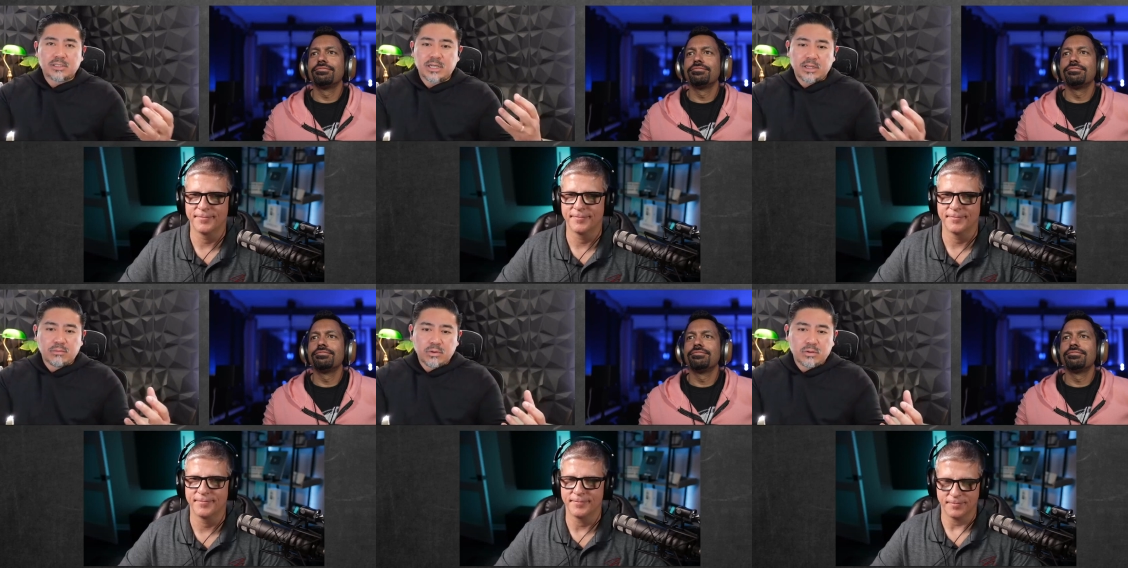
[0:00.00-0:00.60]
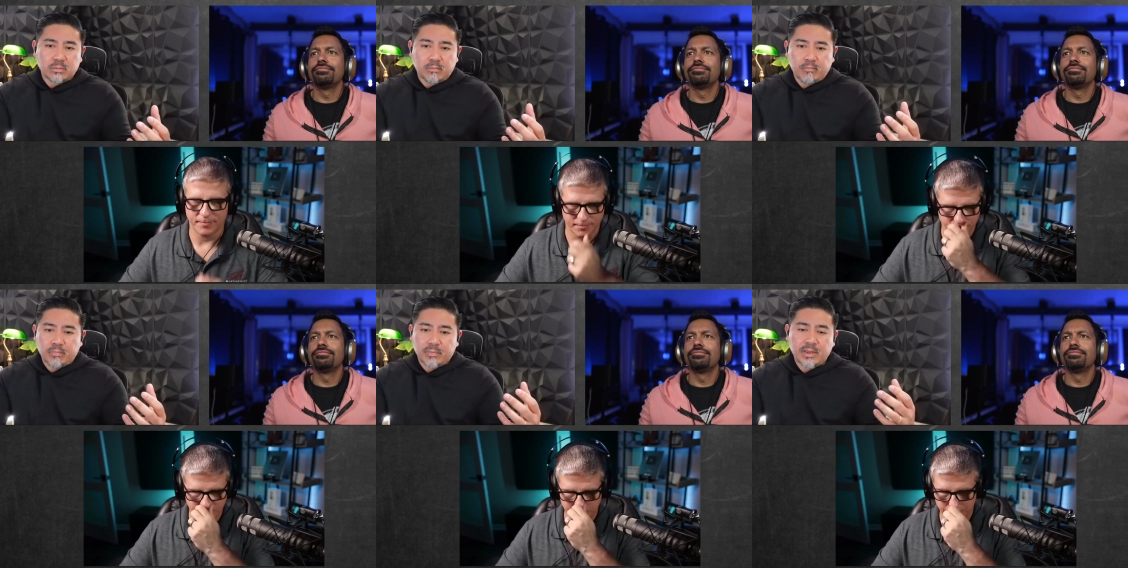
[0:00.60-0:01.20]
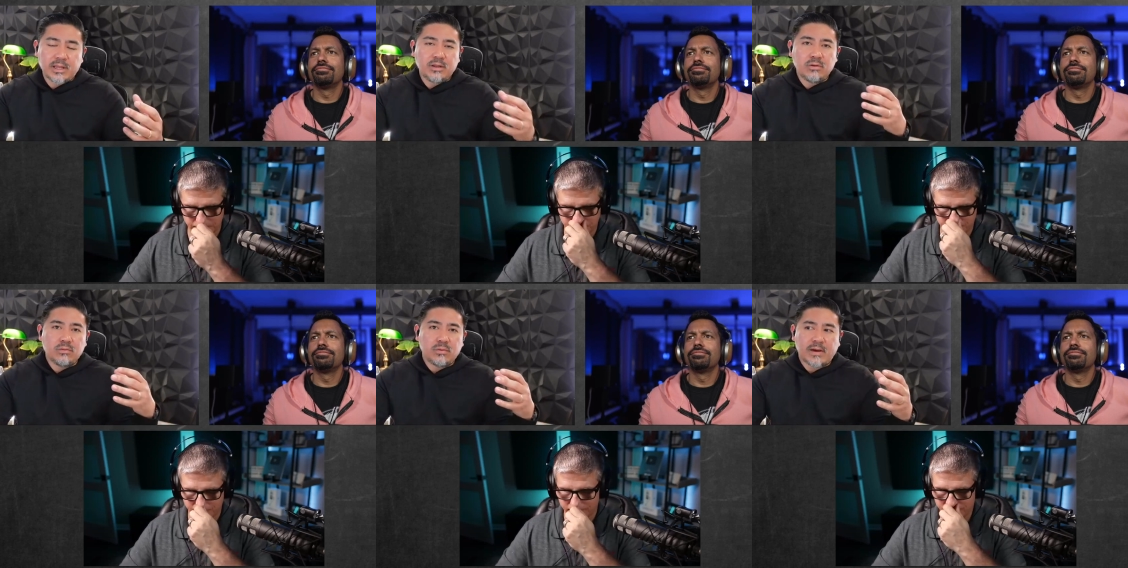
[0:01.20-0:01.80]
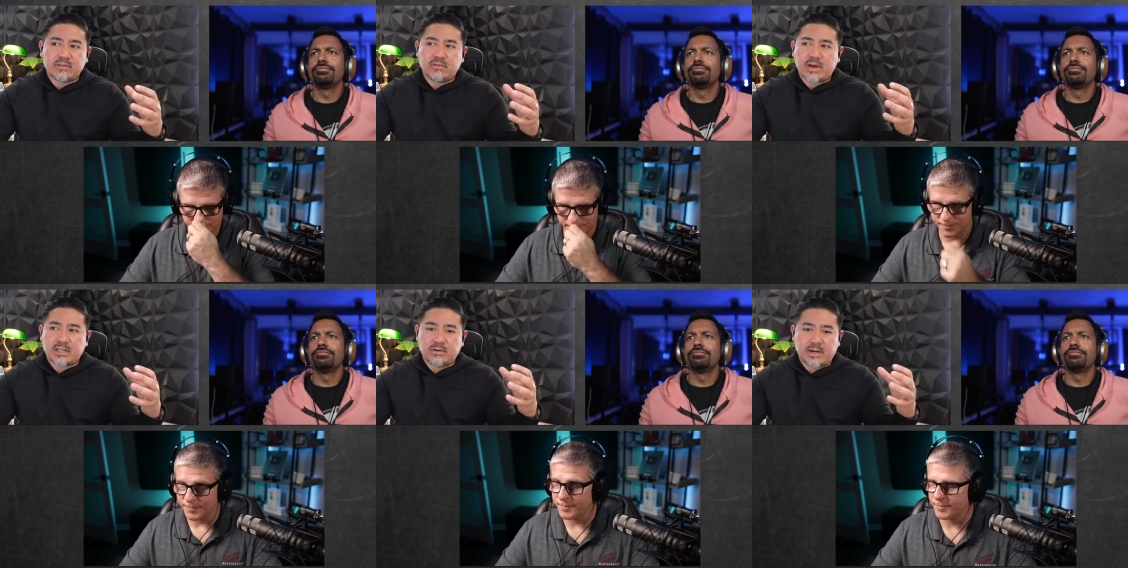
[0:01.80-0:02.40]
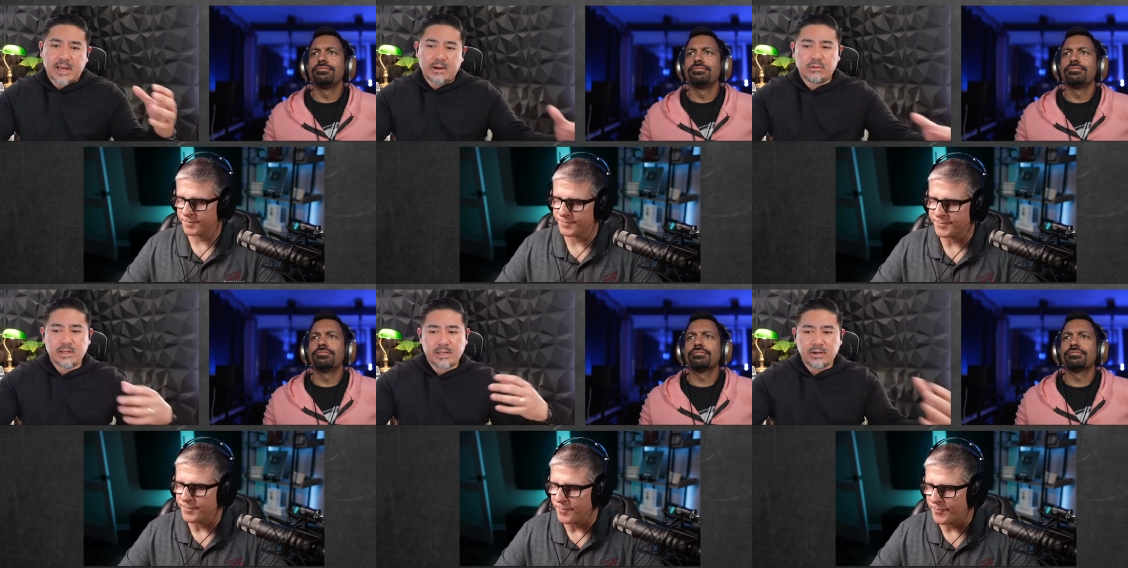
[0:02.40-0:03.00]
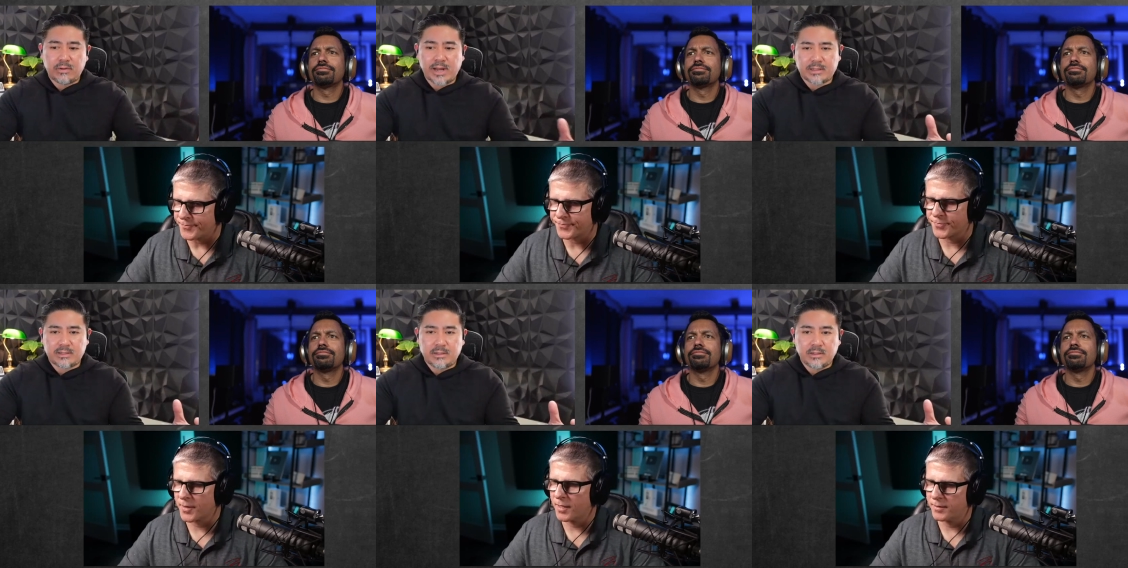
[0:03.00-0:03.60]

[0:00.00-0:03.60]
Speaker 1: in the room, then you have to factor in how do they interact.